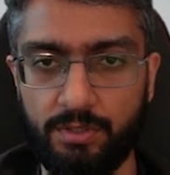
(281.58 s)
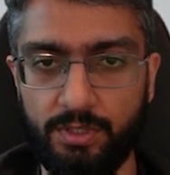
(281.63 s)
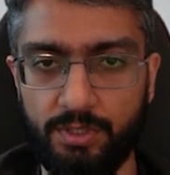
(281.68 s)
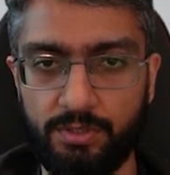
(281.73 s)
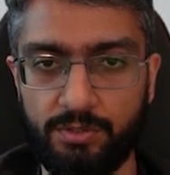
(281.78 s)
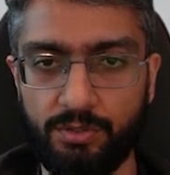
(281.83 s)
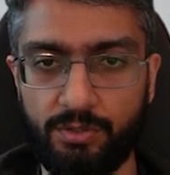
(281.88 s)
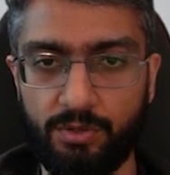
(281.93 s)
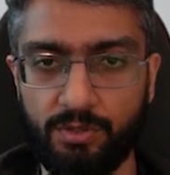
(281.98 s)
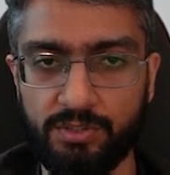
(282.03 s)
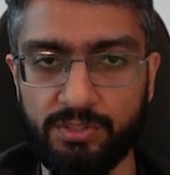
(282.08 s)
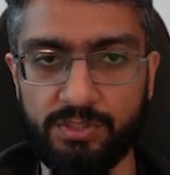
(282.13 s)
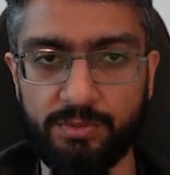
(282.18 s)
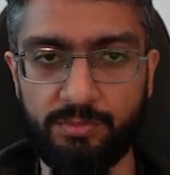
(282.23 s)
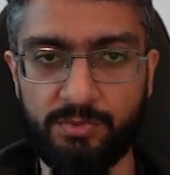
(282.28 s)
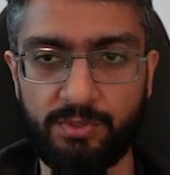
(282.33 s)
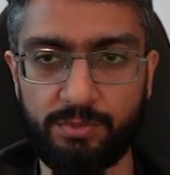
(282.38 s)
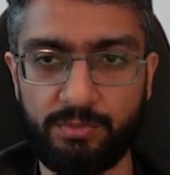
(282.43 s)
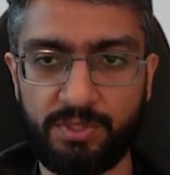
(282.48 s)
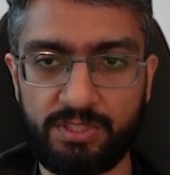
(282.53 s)
The
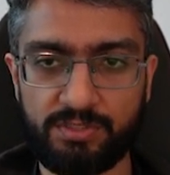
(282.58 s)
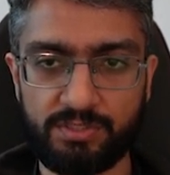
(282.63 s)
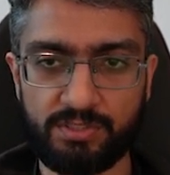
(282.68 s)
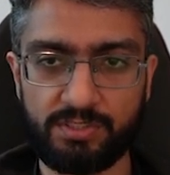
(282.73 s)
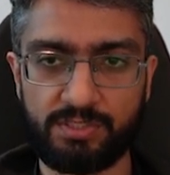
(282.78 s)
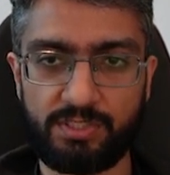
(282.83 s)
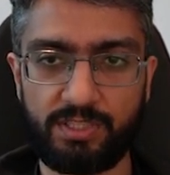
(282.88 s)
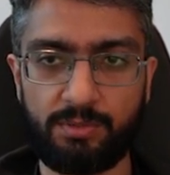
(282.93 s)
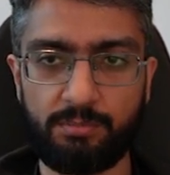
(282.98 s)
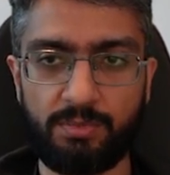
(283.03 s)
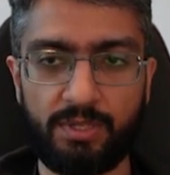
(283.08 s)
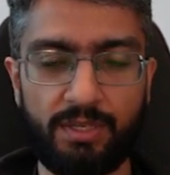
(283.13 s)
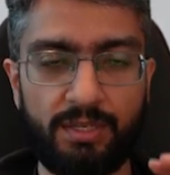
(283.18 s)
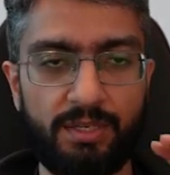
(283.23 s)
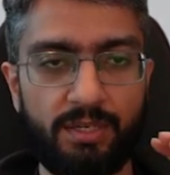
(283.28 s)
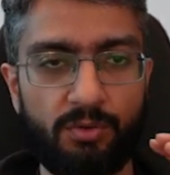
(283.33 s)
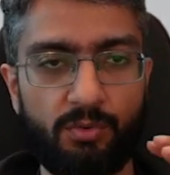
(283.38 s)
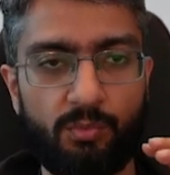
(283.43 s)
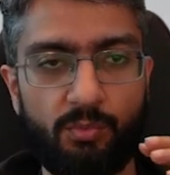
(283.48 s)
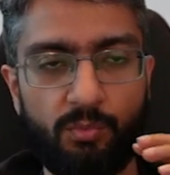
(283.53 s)
concept remains the same.
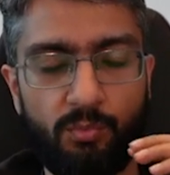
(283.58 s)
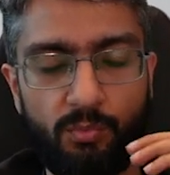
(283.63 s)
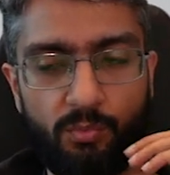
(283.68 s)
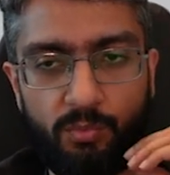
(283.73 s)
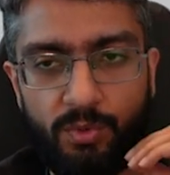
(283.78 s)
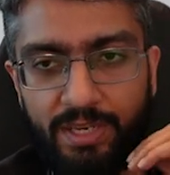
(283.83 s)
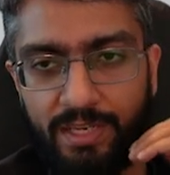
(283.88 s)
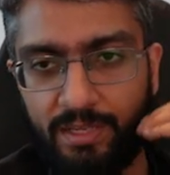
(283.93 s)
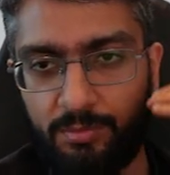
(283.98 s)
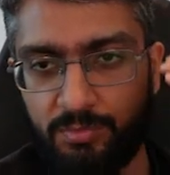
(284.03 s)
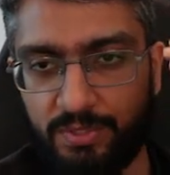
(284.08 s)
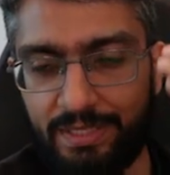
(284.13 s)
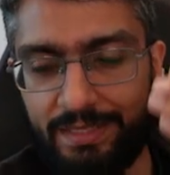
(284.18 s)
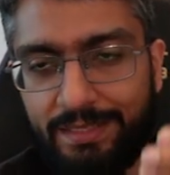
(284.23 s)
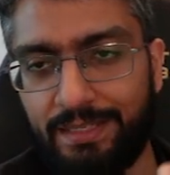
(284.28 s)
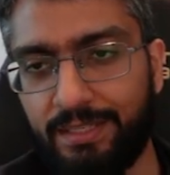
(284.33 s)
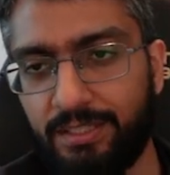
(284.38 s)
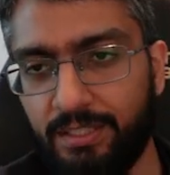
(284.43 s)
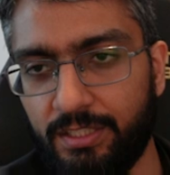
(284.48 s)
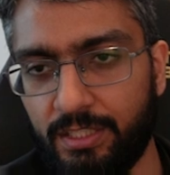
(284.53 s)
When I'm
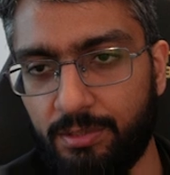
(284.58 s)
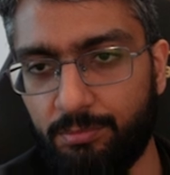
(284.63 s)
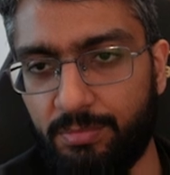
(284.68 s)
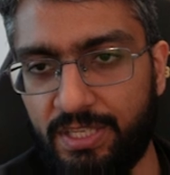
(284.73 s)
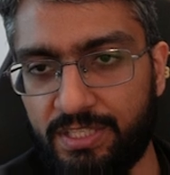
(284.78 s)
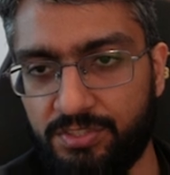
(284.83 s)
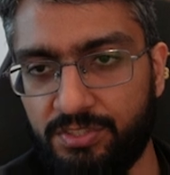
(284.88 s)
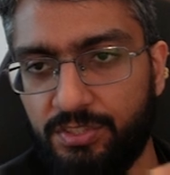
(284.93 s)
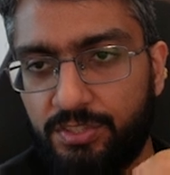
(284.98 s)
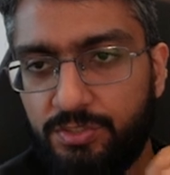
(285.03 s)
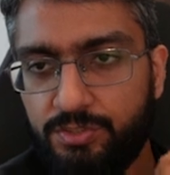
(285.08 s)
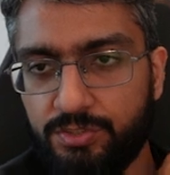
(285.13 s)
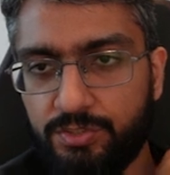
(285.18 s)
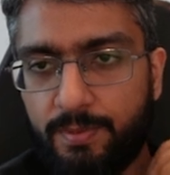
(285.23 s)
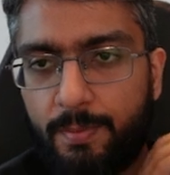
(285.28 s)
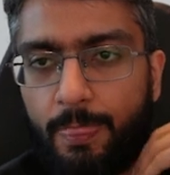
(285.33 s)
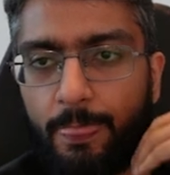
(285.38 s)
creating a message,